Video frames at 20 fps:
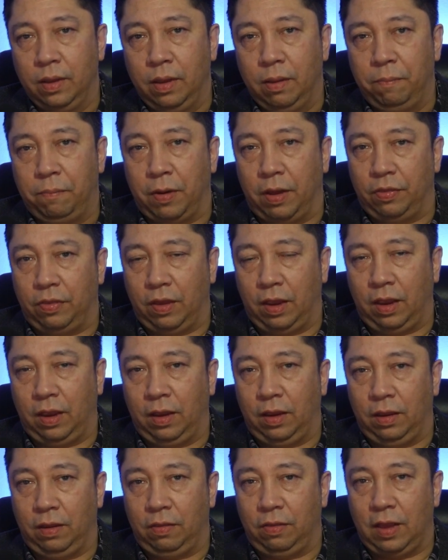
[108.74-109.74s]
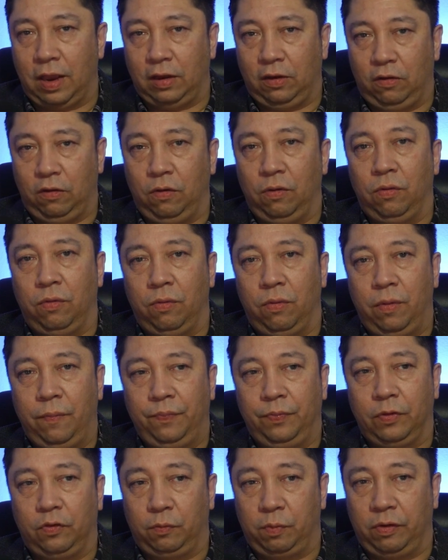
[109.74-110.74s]
But they do,
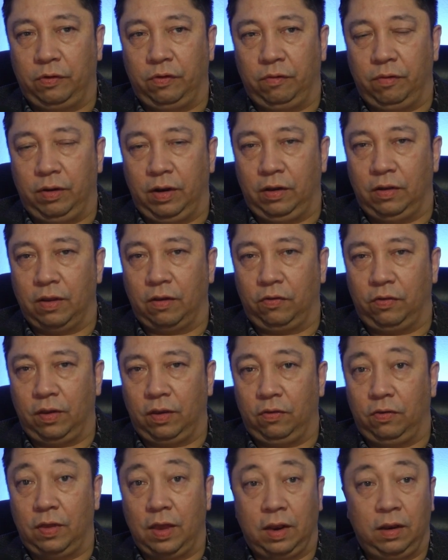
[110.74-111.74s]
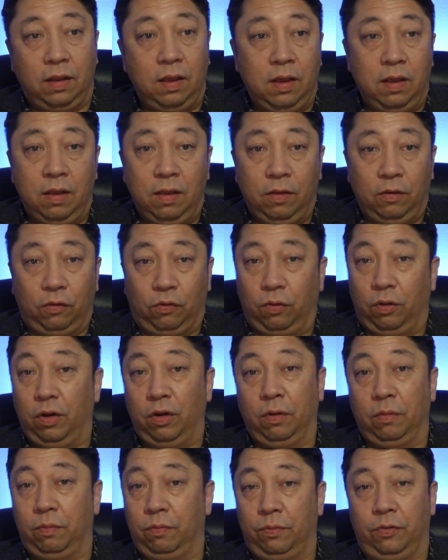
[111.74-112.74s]
especially when he does things that
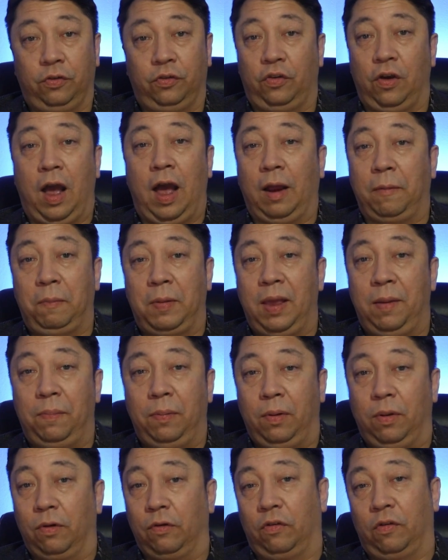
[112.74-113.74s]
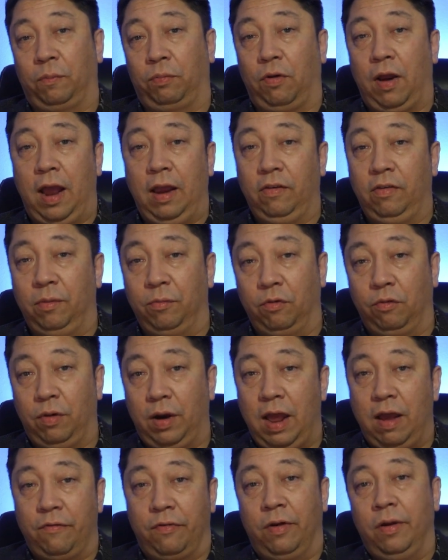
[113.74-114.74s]
sort of shock people or surprise them or
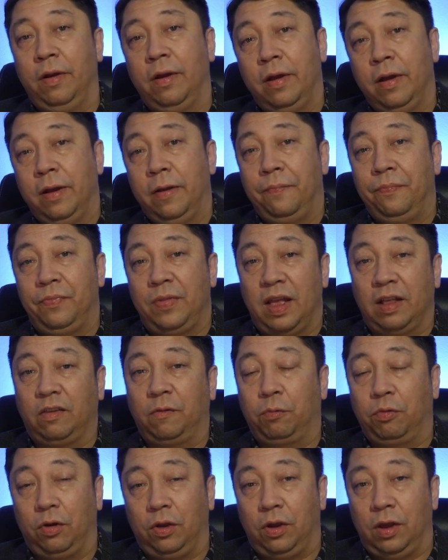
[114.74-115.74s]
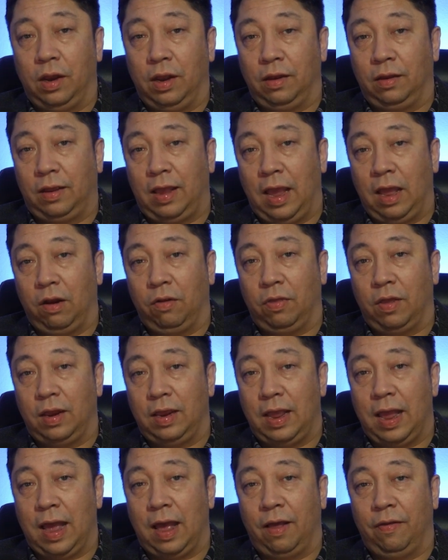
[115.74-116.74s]
whatever. That's a pretty good indicator
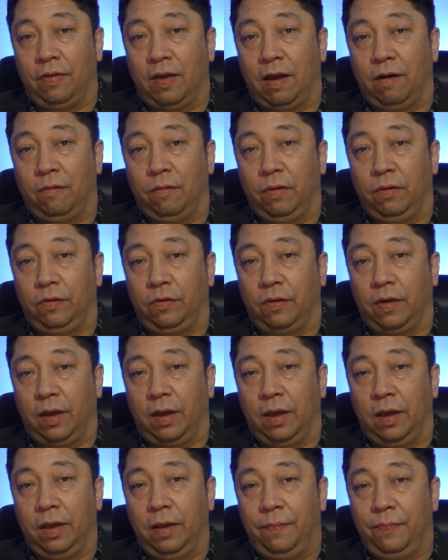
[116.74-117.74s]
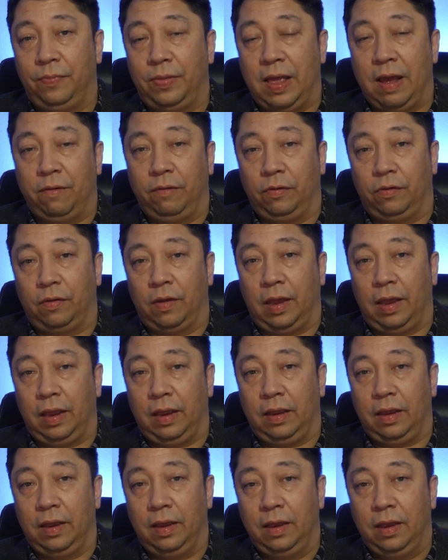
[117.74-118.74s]
that, yeah, that was a
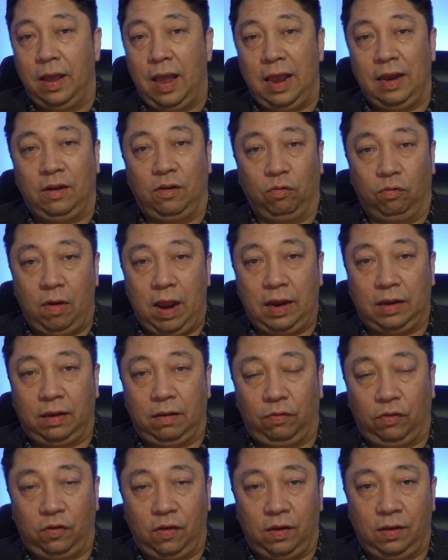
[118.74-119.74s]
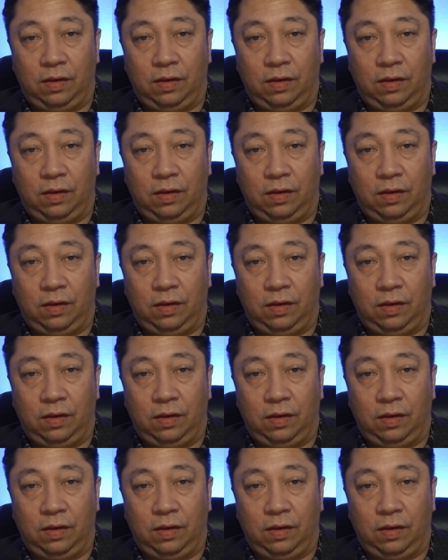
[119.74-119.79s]
directive sent